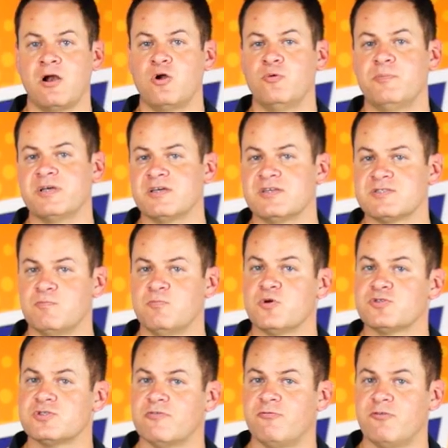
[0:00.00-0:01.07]
aero because
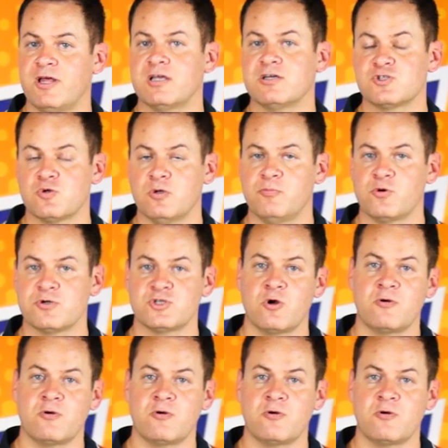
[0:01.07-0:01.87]
most of the flight control boards